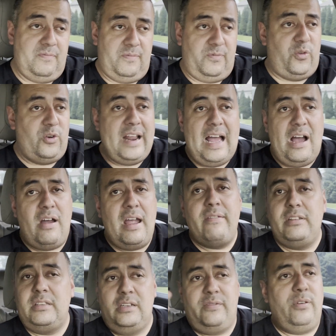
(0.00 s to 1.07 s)
For now,
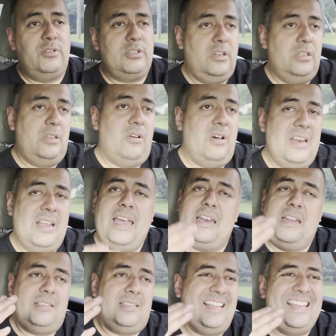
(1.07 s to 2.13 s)
everything feels good though, and again,
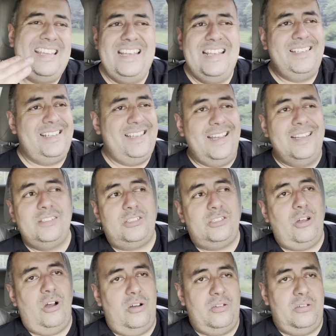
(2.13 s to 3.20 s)
it's an easy
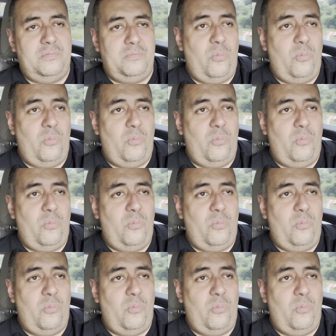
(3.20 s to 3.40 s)
install.